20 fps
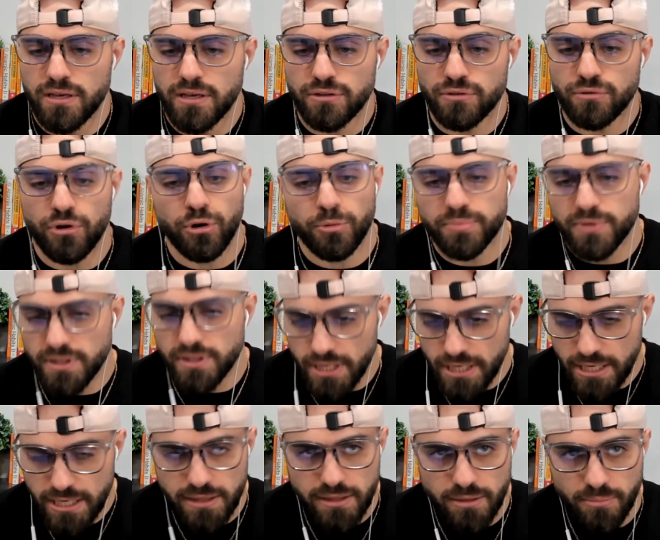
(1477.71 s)
You hope that they
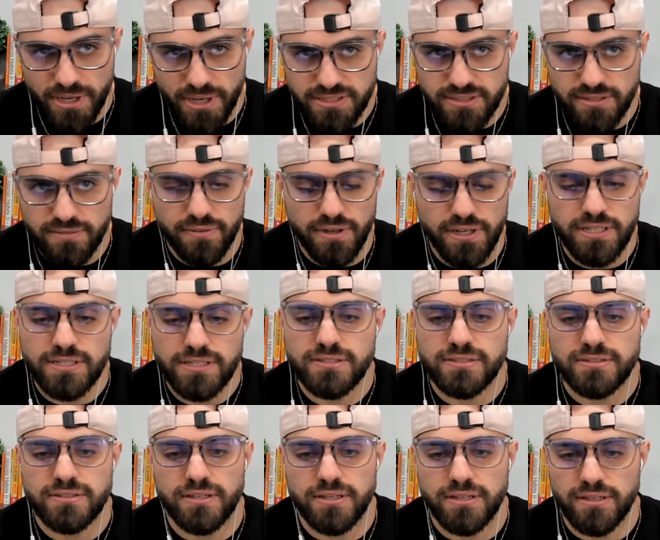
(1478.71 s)
get the best
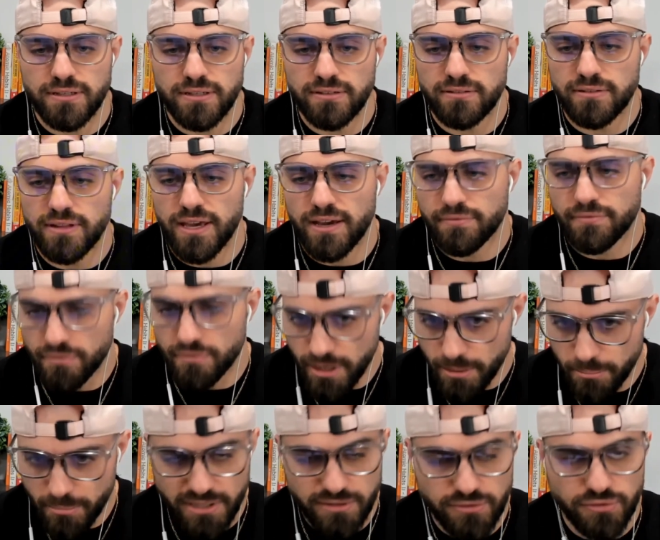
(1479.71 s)
advice and they have the right
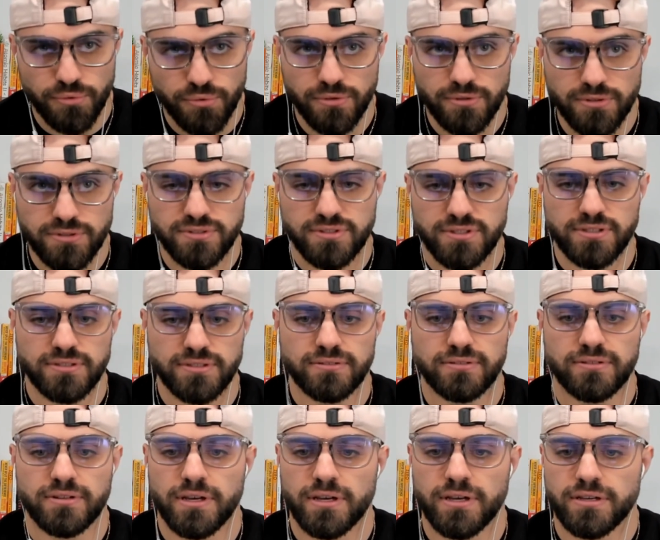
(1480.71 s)
mentors
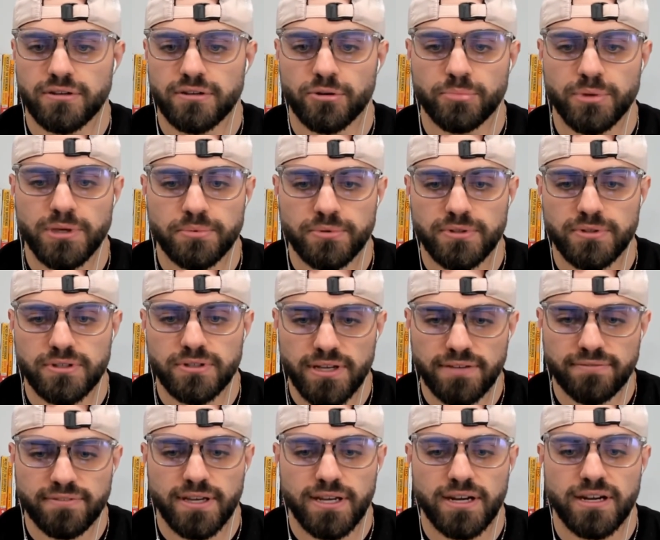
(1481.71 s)
and people in their
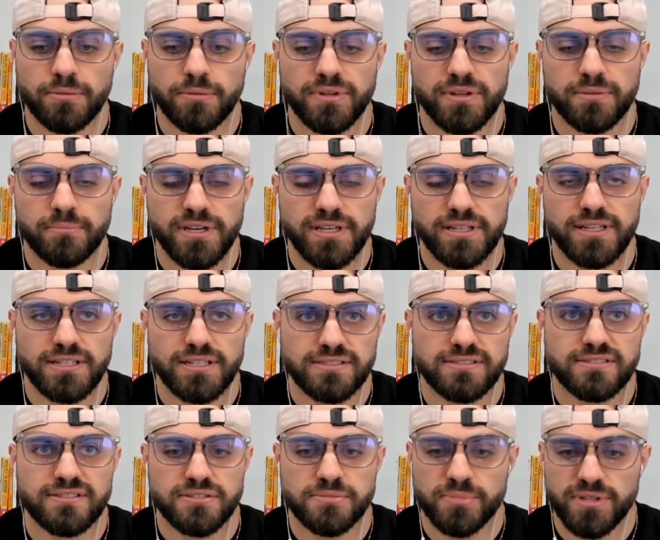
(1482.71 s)
life that can help them make that
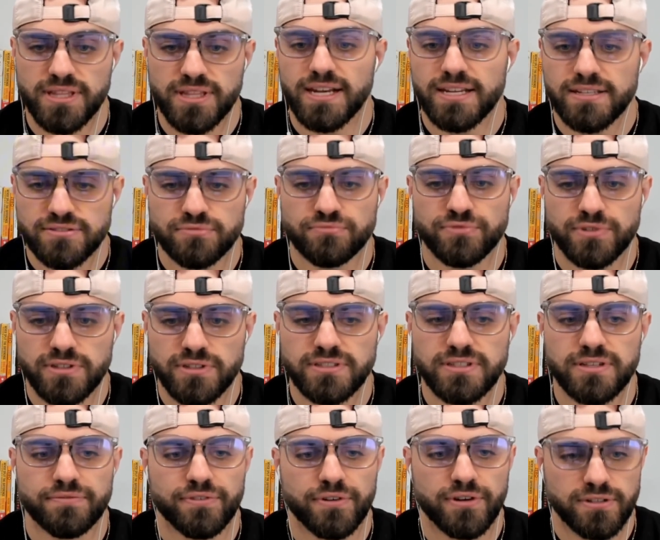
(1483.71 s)
decision. But that is a really
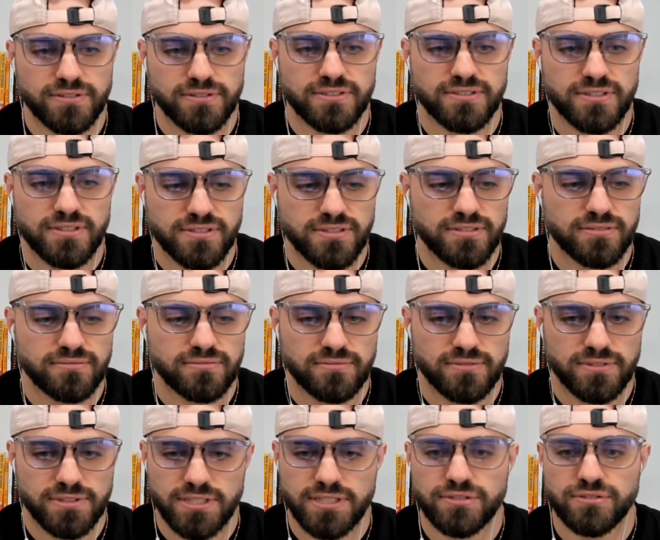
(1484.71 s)
difficult decision
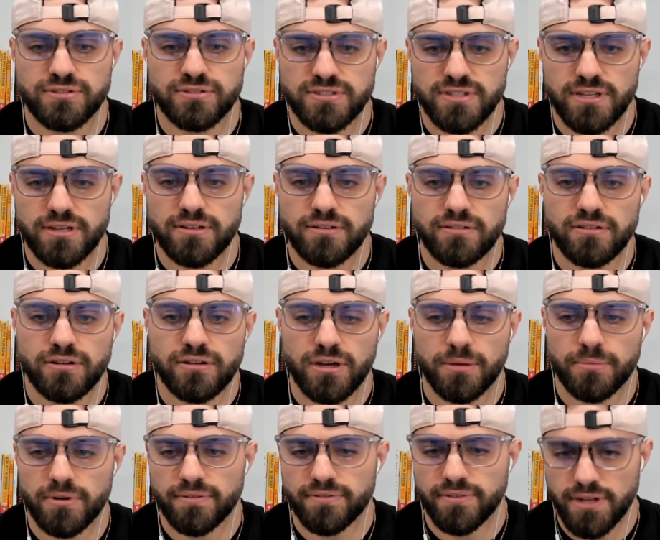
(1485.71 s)
because, like you just said, you're
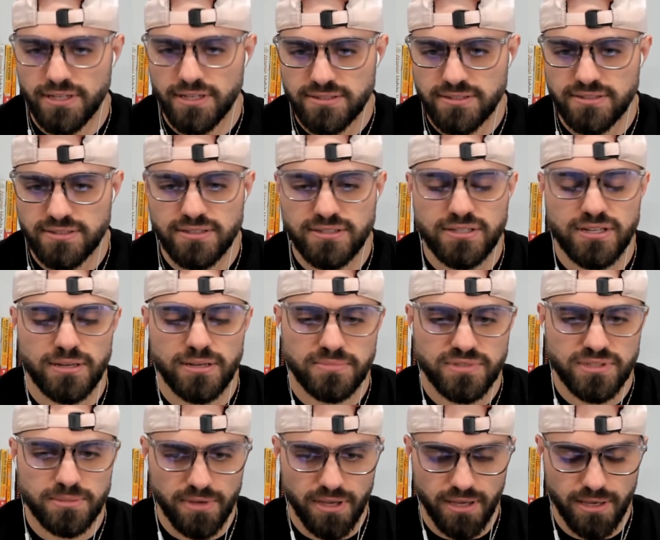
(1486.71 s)
coming off an ACC
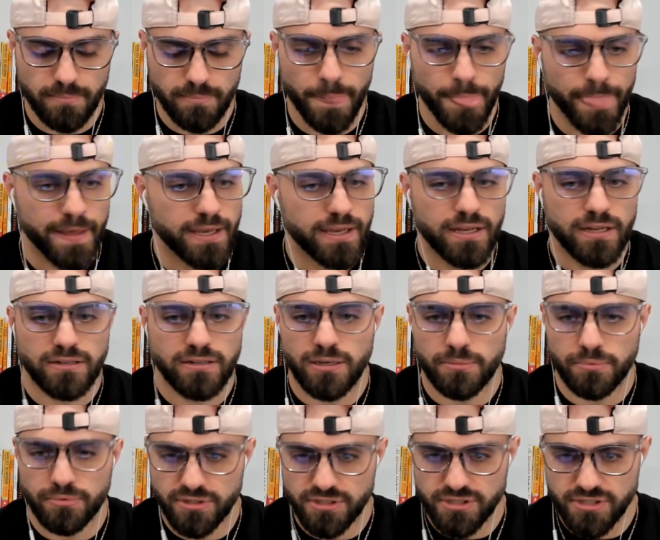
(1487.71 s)
championship game,
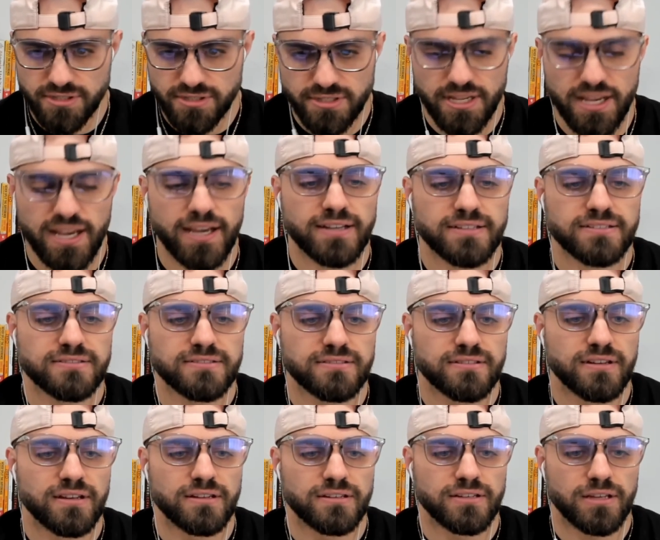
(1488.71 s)
double-digit sacks,
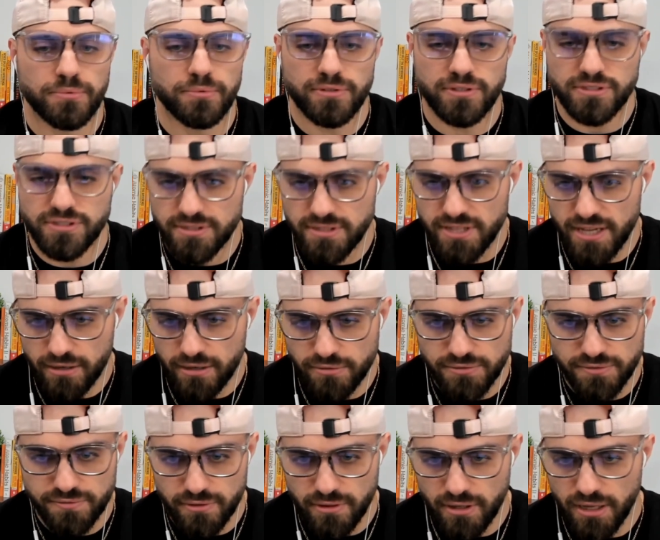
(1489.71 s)
double-digit tackles
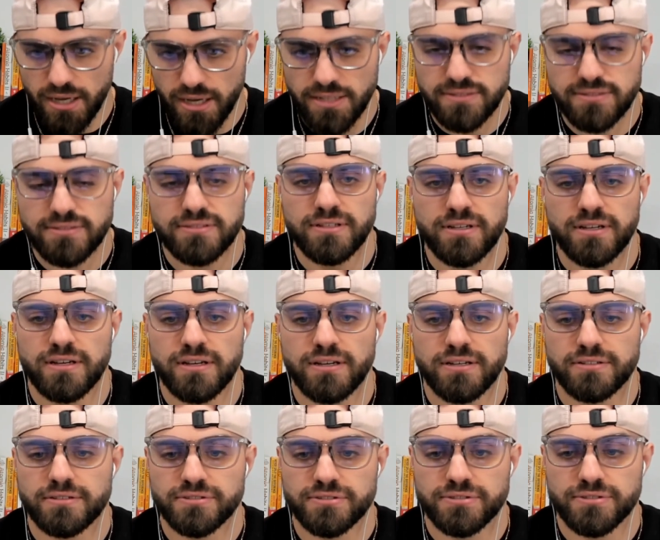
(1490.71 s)
for loss.
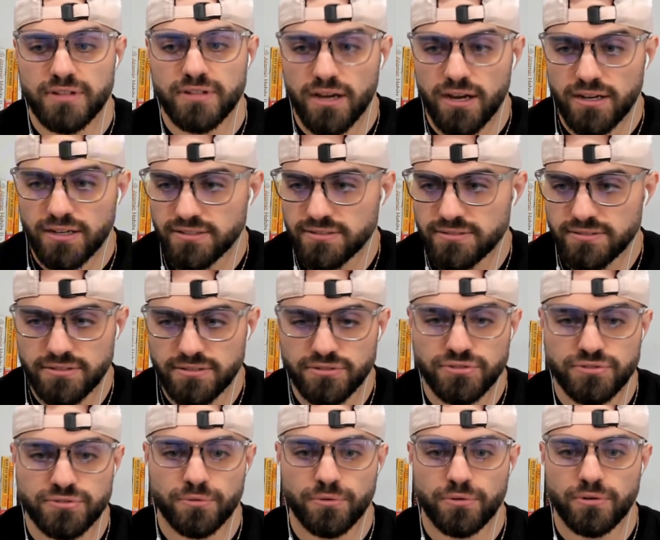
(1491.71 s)
Your stock is
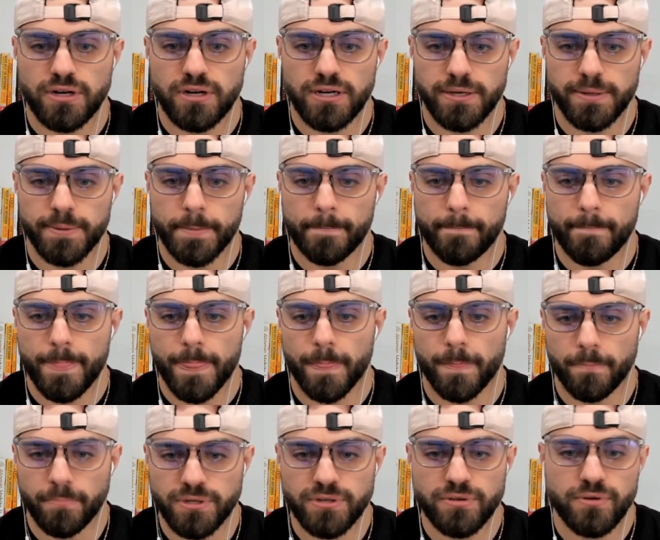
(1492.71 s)
soaring,
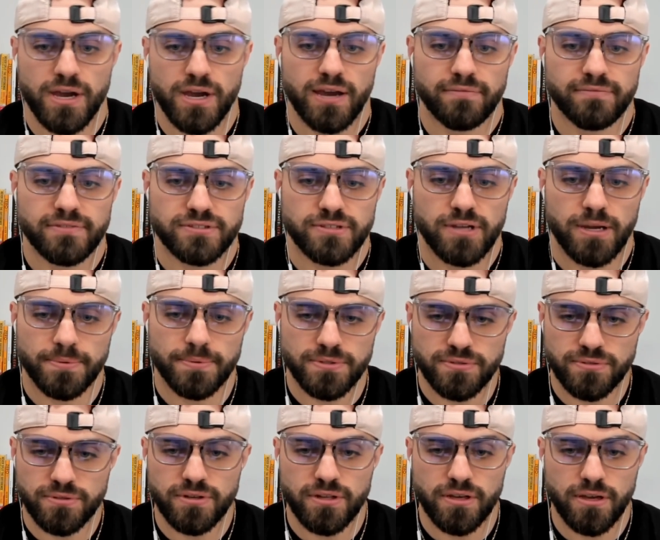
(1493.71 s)
But you have this
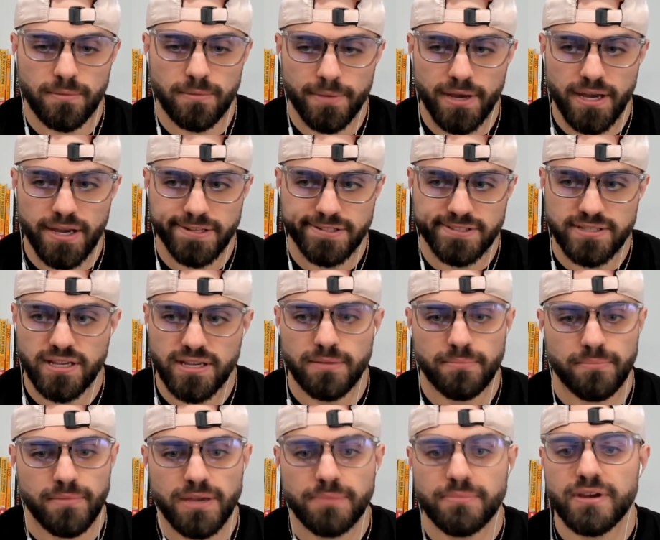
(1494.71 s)
opportunity to come back and say, hey,
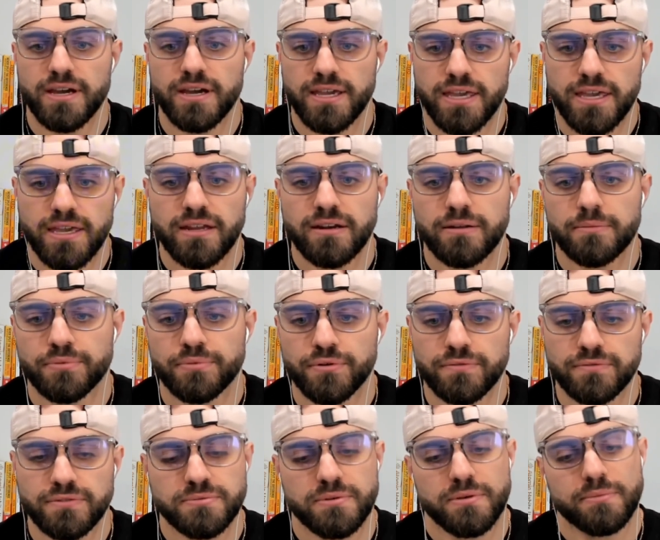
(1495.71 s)
maybe I can
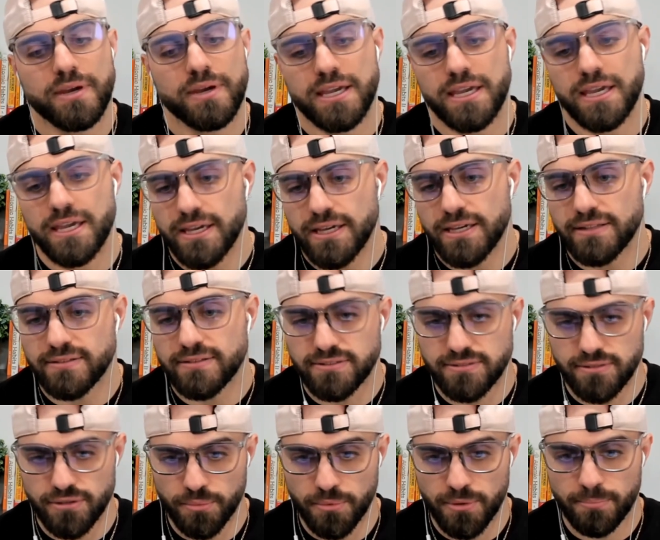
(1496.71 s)
improve this. Maybe I can get this
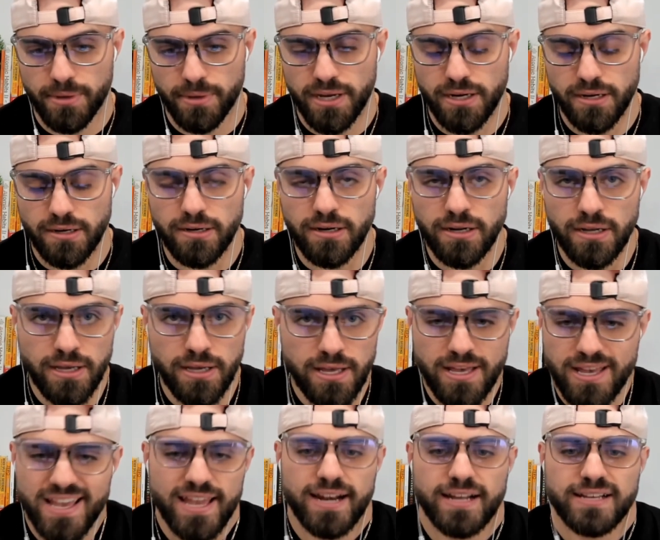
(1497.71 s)
a little bit better.
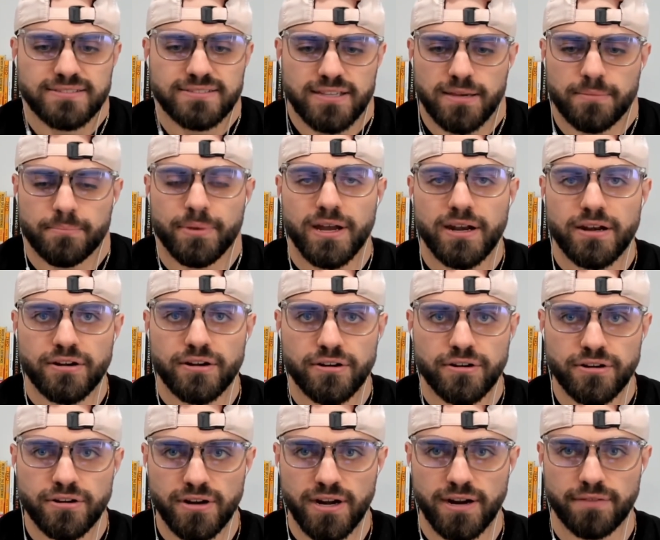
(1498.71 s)
And as a competitor,
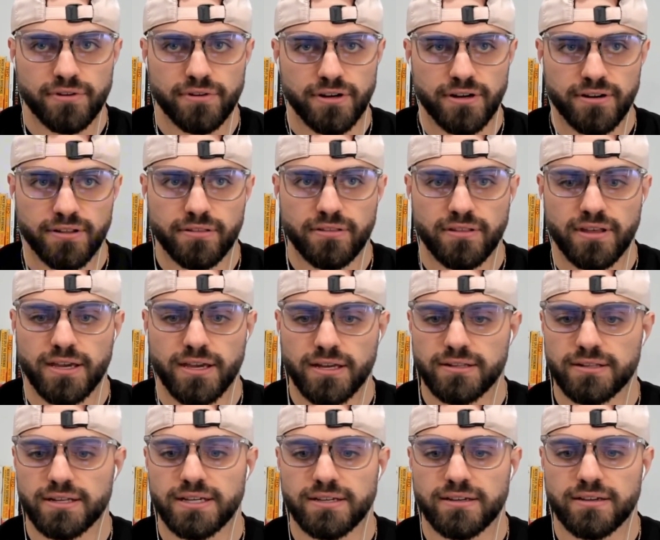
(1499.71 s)
you're never going to
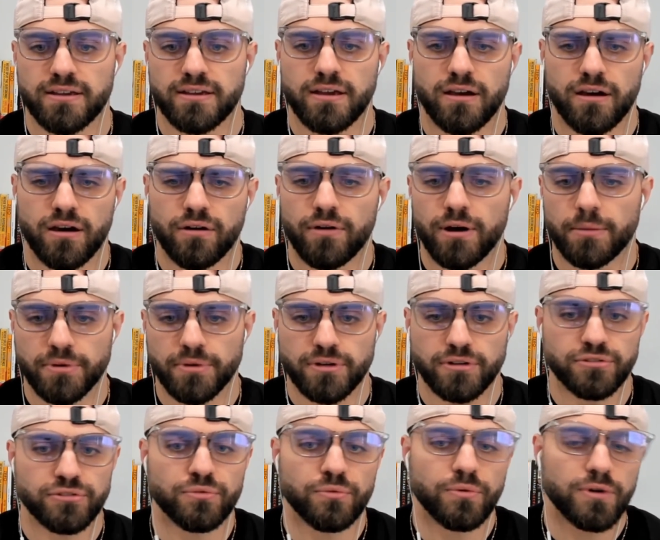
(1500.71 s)
think like, oh, I'm going
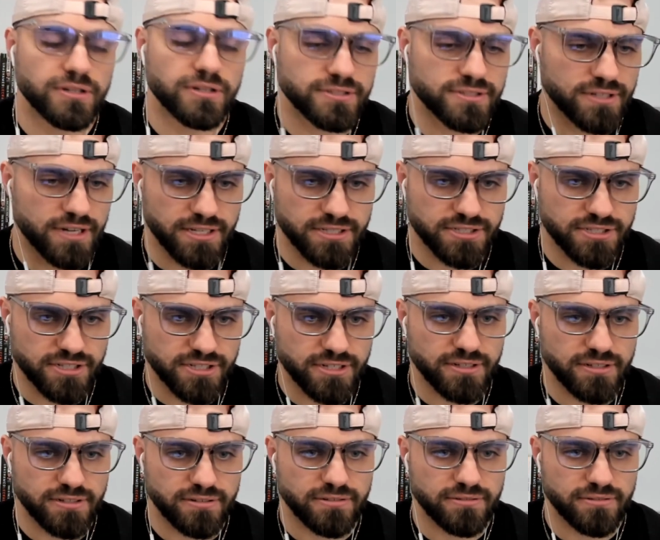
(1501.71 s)
to do worse next
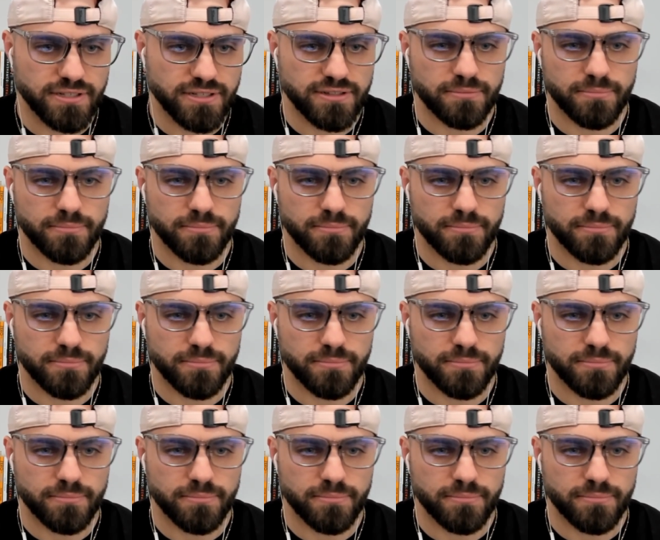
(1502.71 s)
year, right? The